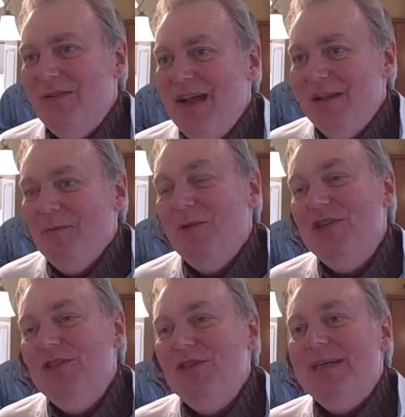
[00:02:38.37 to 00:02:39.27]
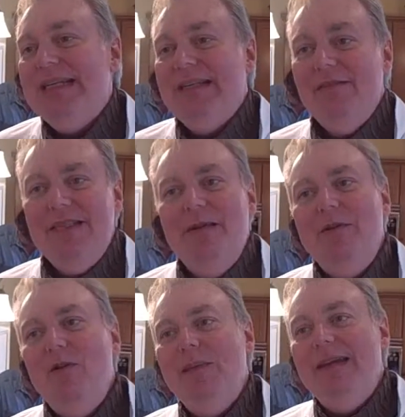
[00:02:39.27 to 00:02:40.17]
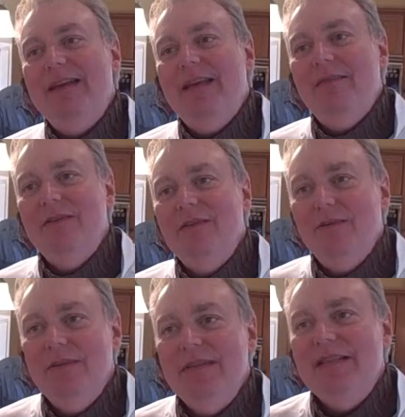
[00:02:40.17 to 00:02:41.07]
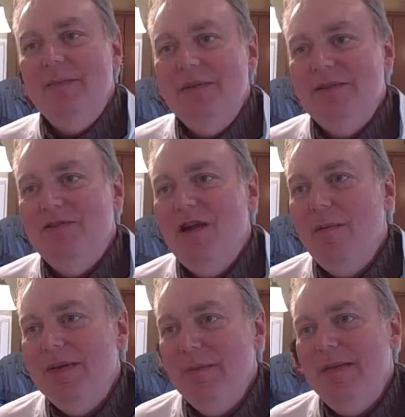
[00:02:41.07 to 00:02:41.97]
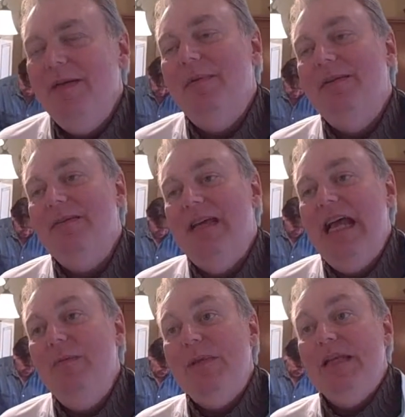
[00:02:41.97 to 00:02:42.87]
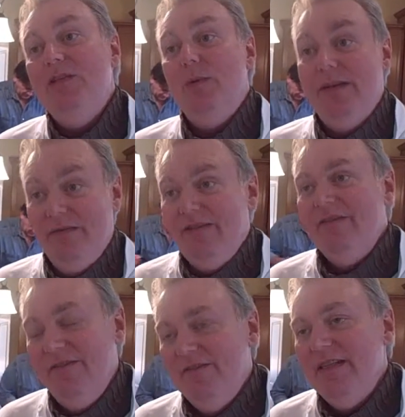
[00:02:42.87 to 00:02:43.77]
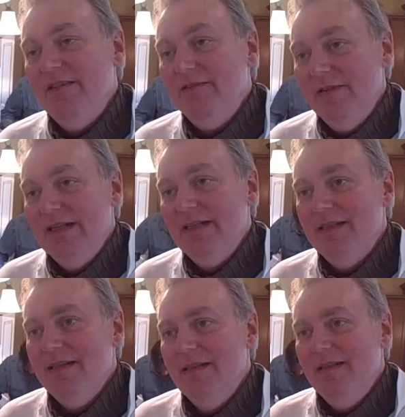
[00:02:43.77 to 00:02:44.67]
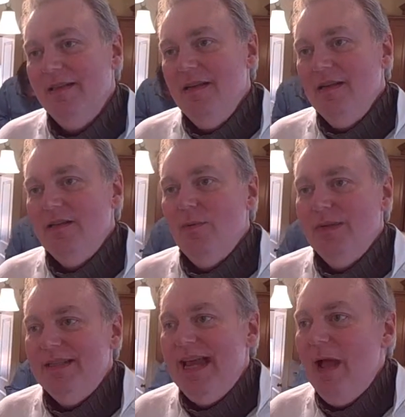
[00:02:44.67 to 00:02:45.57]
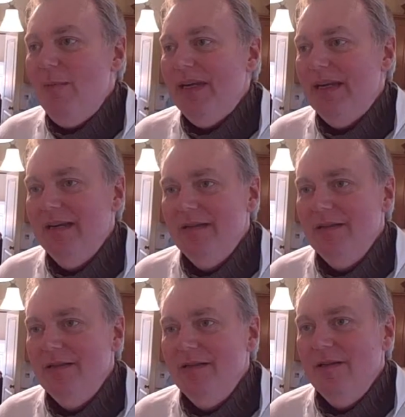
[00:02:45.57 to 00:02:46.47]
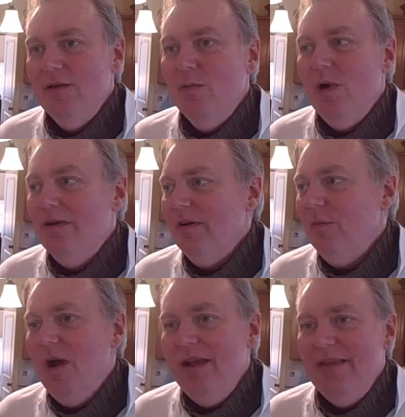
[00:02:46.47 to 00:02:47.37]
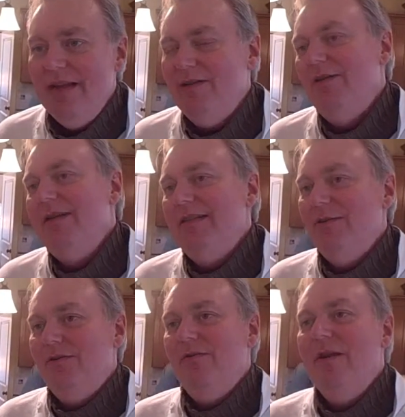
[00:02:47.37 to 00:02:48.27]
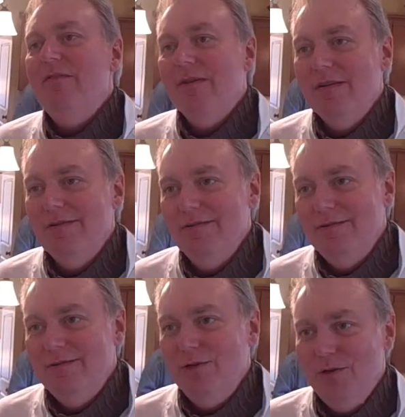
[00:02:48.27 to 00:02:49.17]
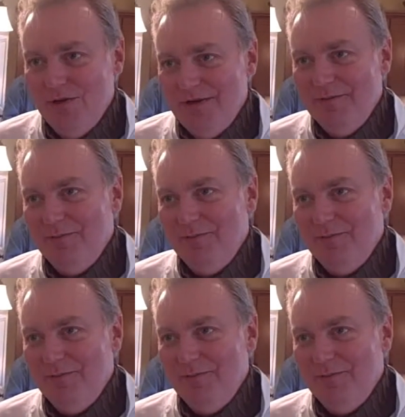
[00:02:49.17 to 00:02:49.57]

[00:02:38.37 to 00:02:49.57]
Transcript: That's right. What you're doing is every time you're opening that oven door, the temperature's dropping, depending upon your timing, 25 to 50 degrees. So what's happening is you're wondering why that turkey took forever to cook